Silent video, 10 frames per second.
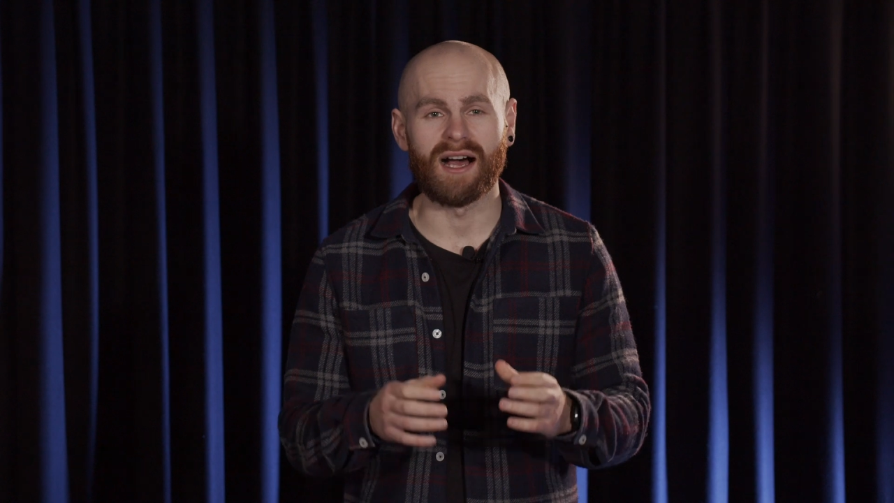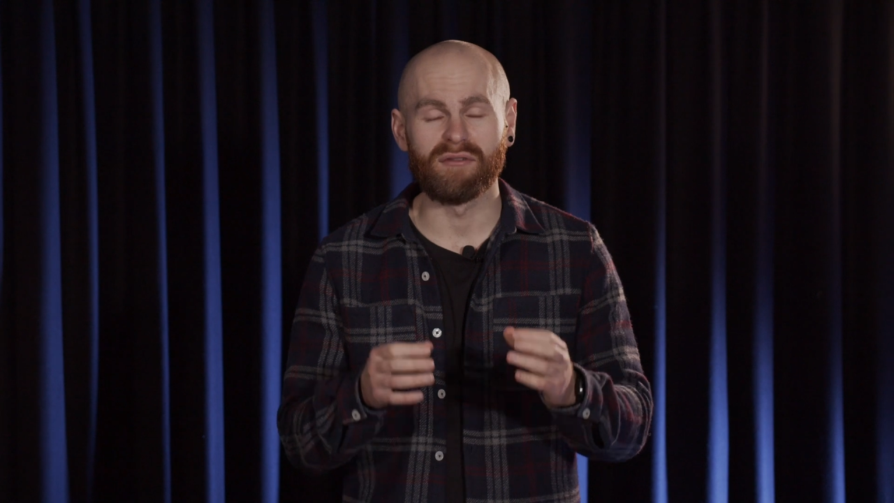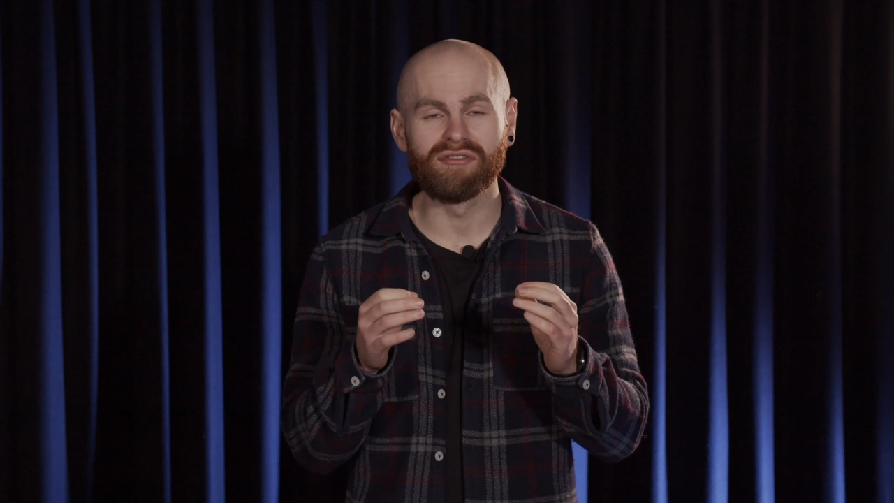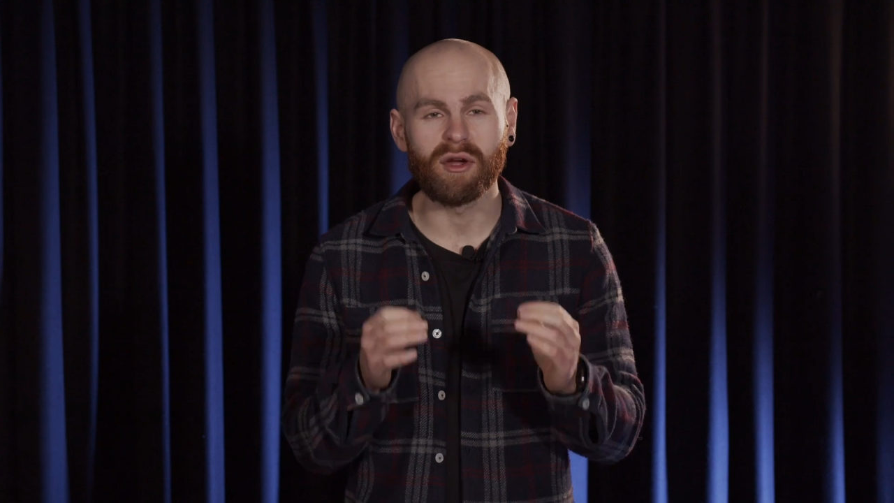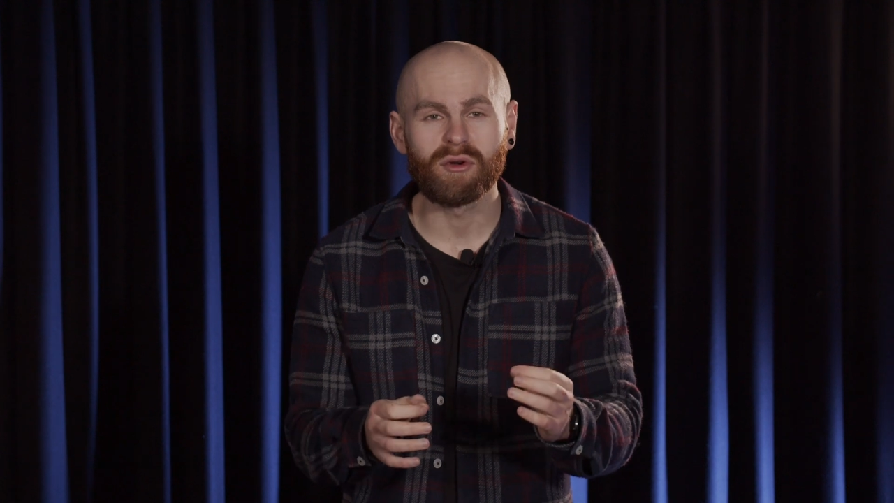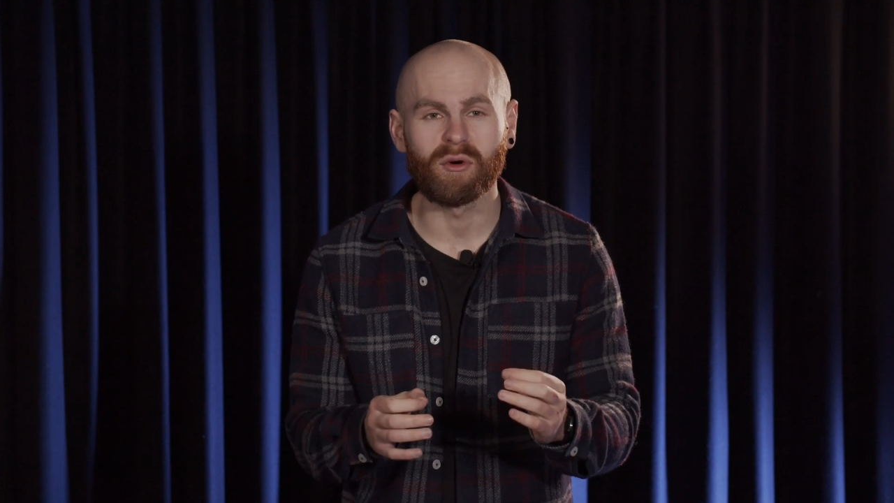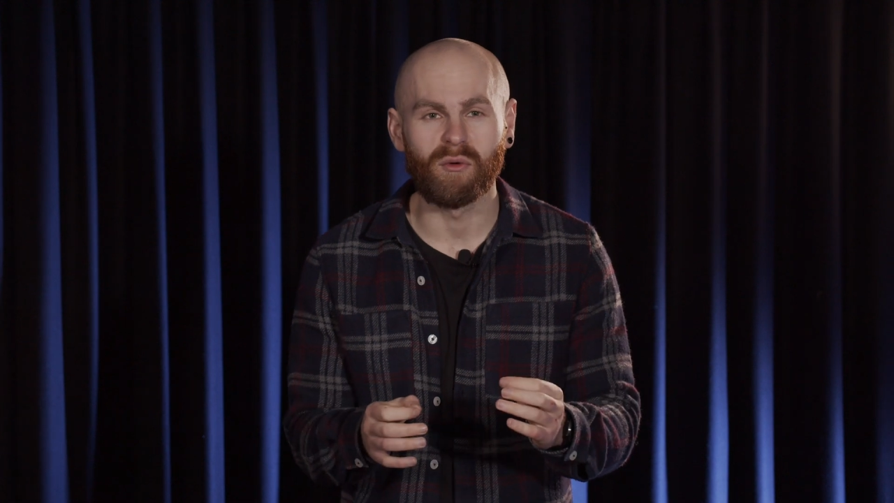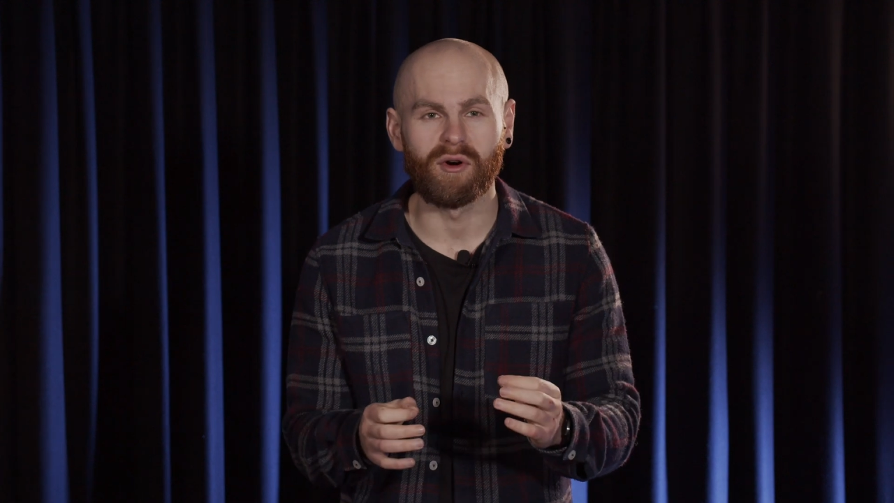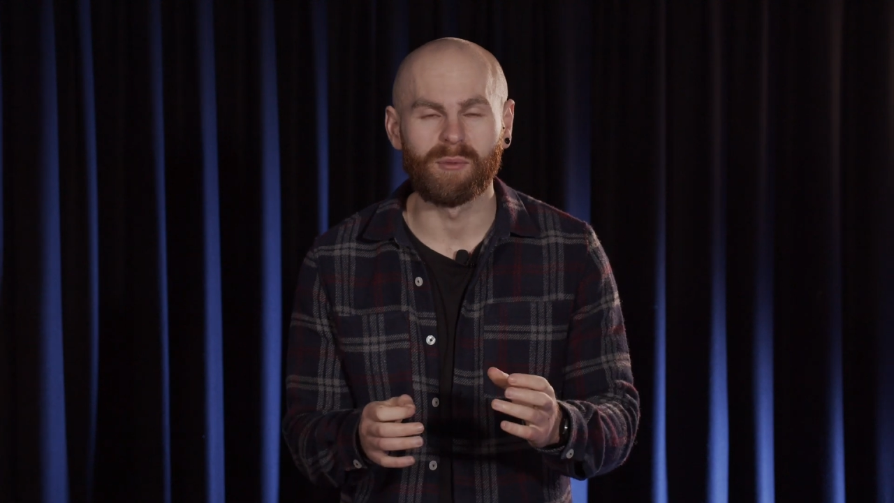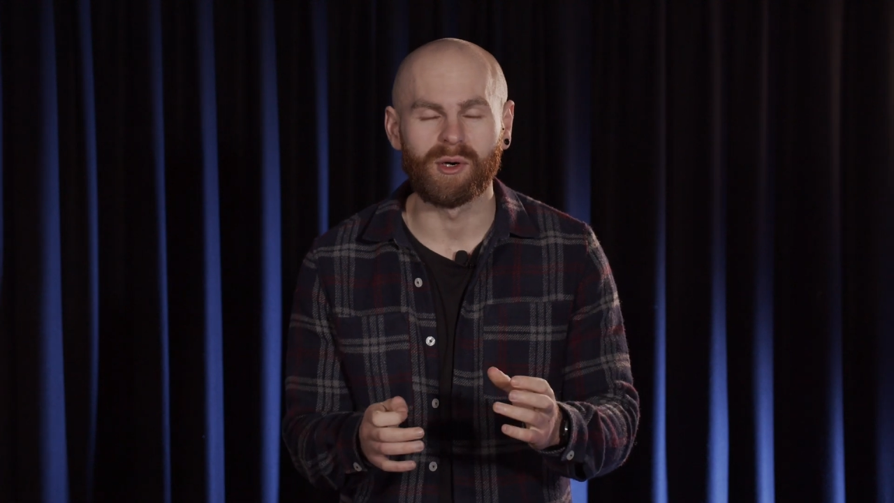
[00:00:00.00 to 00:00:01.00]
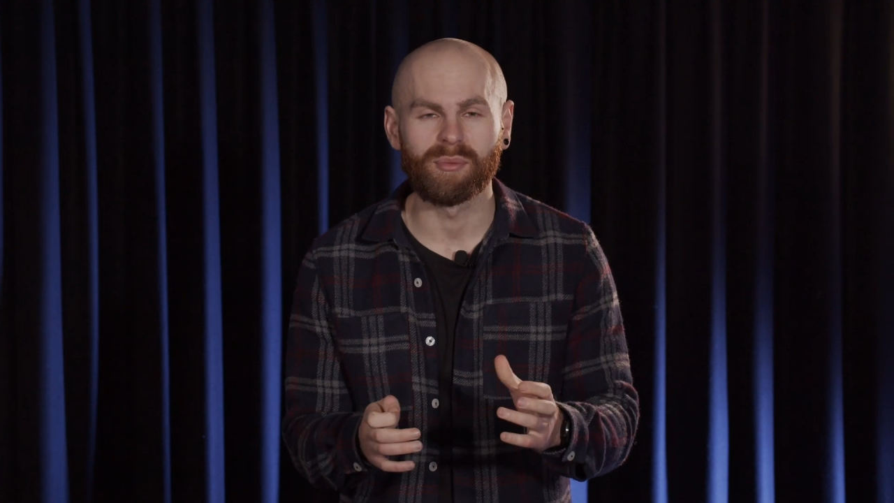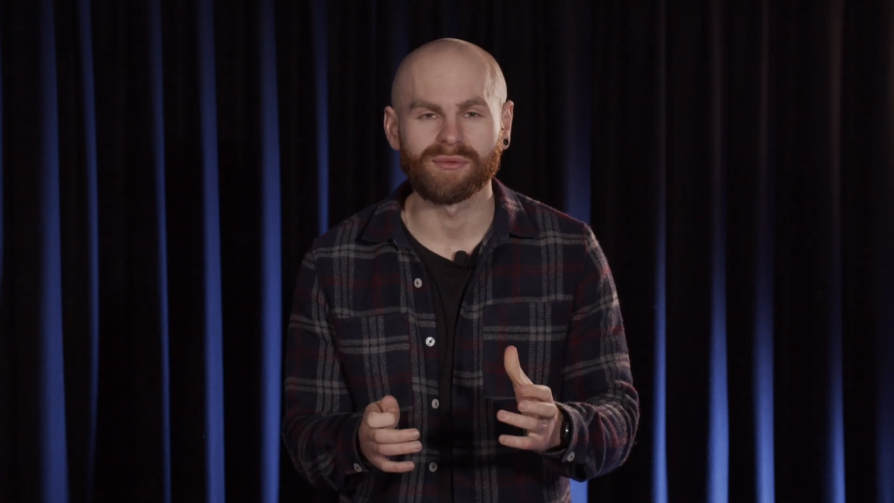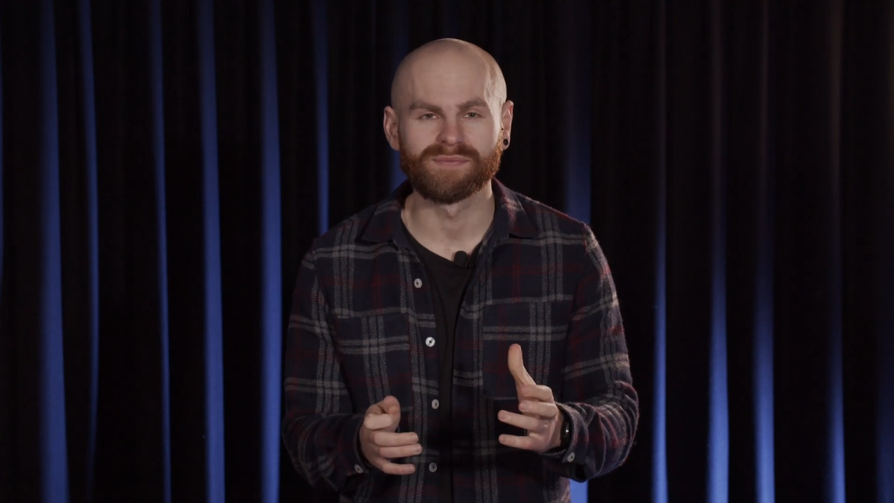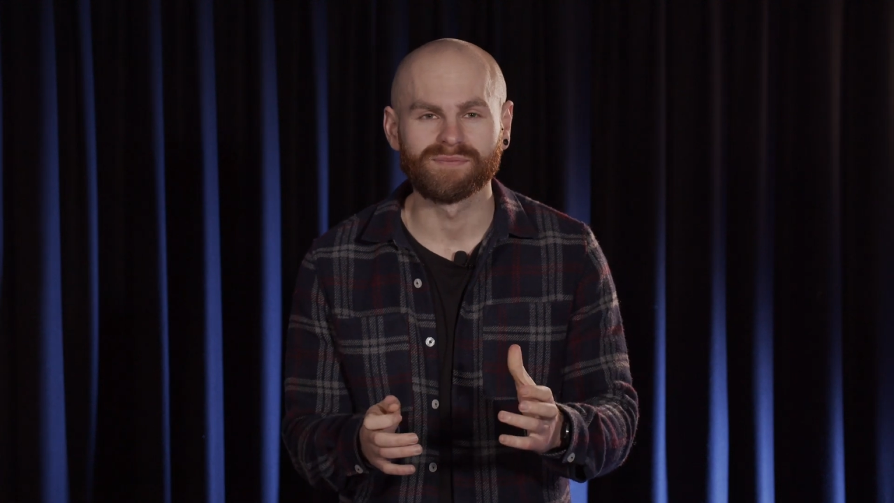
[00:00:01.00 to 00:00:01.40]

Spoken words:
our vocal warm-up.